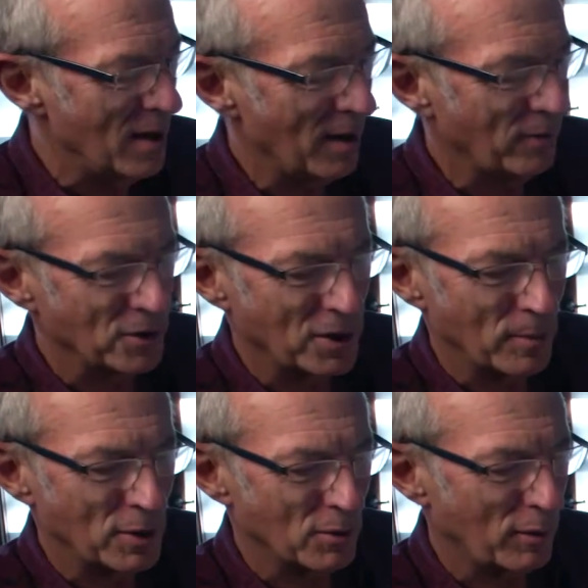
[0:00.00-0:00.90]
I've got
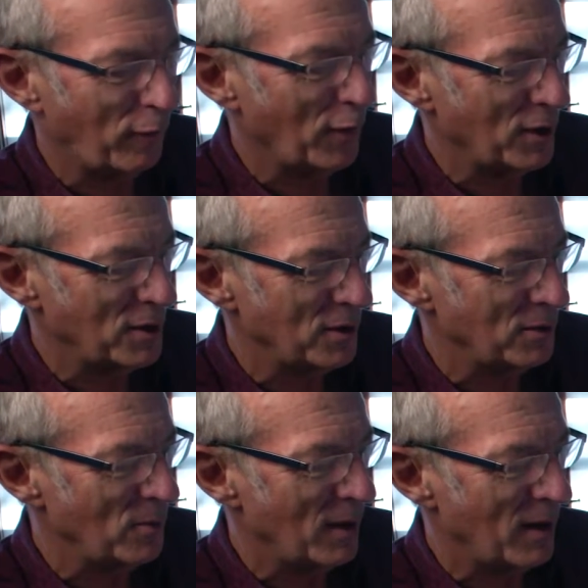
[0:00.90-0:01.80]
something to refer
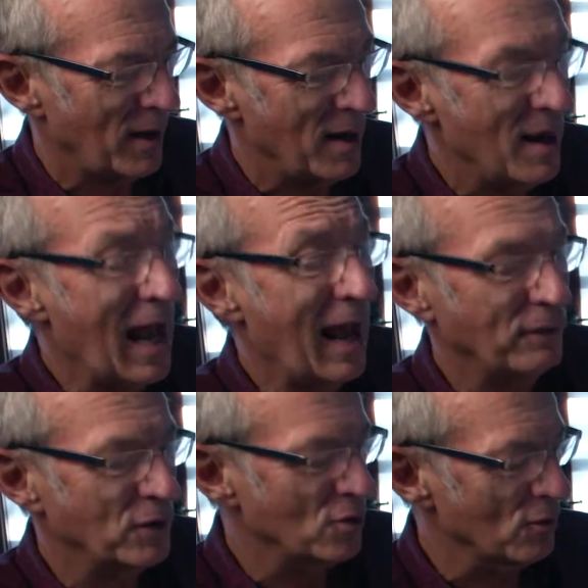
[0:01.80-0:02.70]
to when I
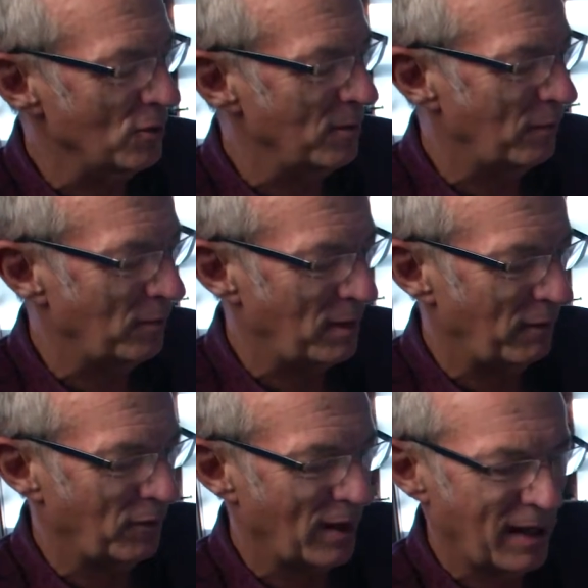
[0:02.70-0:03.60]
have to draw them from
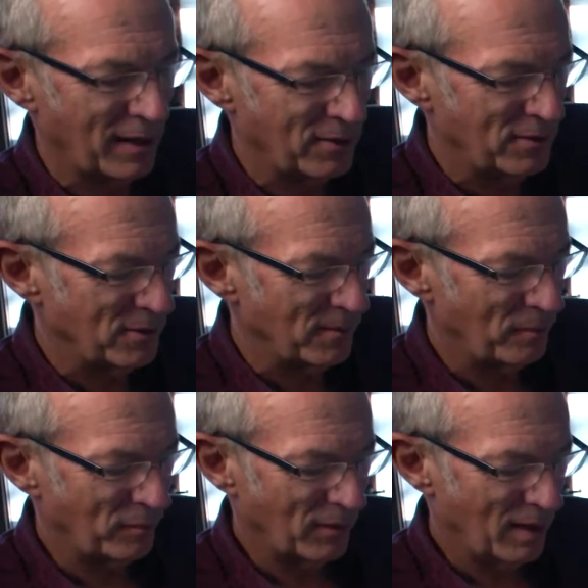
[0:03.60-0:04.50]
different angles.
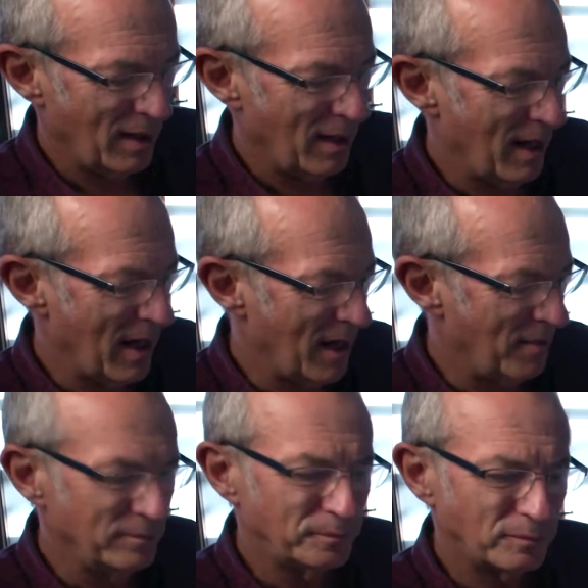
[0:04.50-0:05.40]

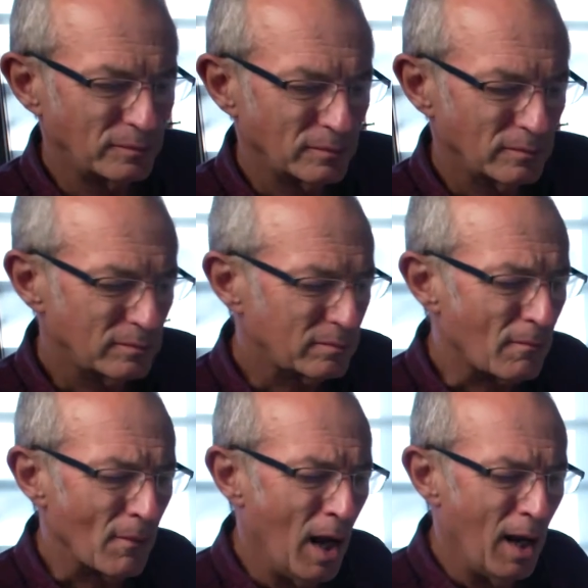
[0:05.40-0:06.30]
And
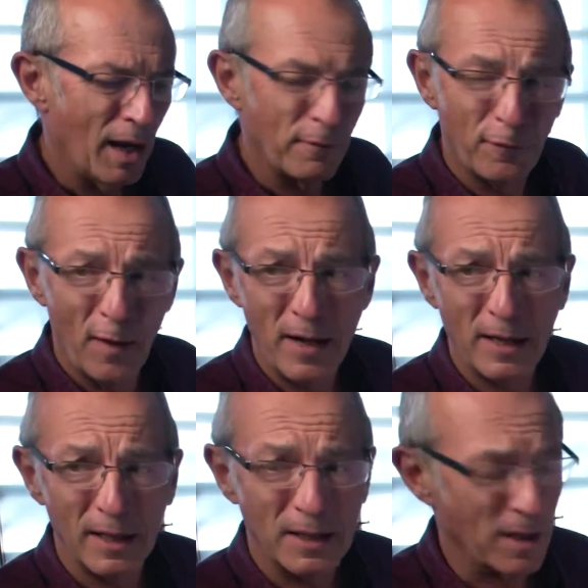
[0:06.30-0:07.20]

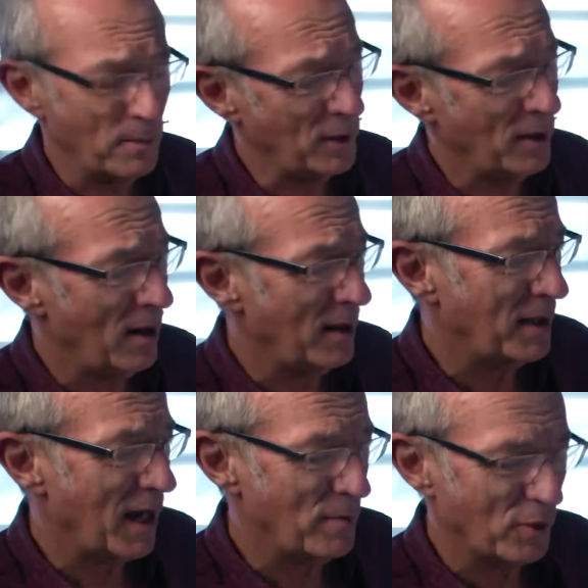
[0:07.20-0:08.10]
finally, something that I
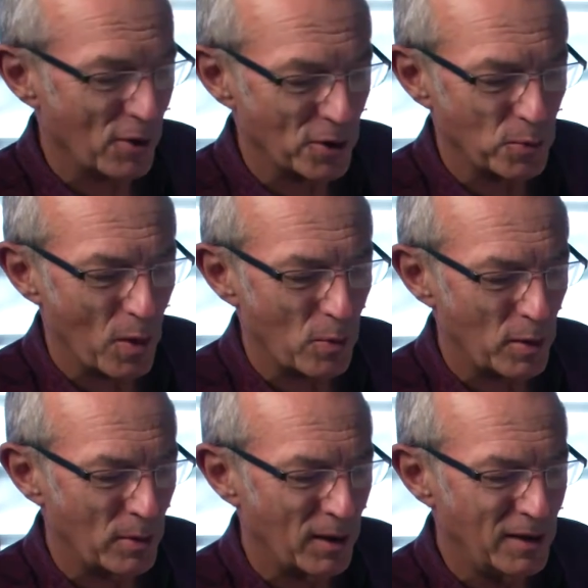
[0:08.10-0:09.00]
came across while
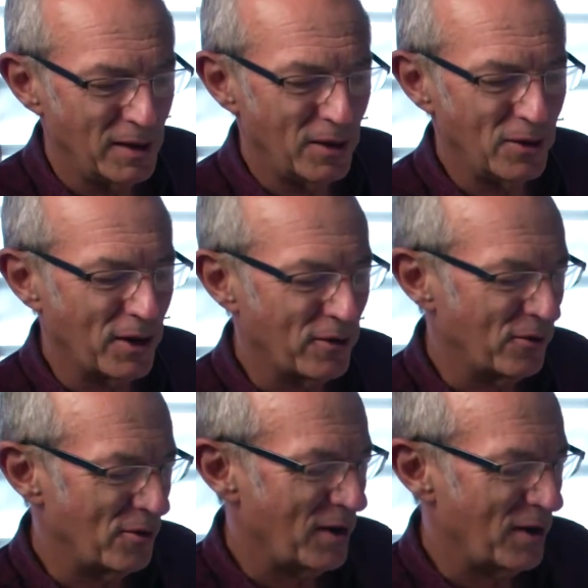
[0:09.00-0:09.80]
we were looking through